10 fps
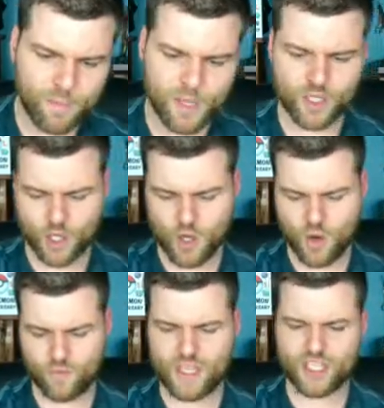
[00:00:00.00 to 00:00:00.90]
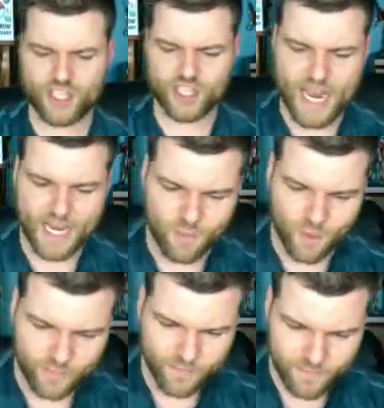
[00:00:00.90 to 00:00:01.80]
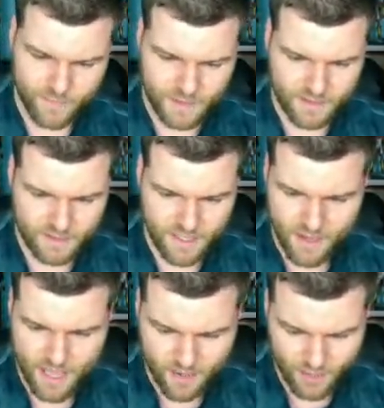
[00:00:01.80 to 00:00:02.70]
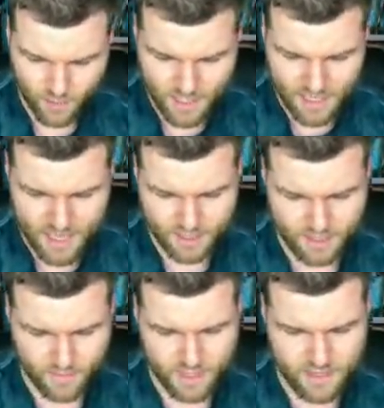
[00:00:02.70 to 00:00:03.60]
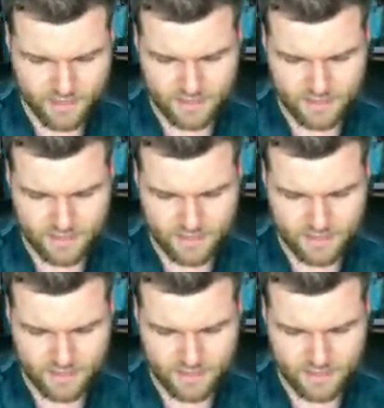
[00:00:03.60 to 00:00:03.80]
into the second one. Now, how did I do that last time? Was here?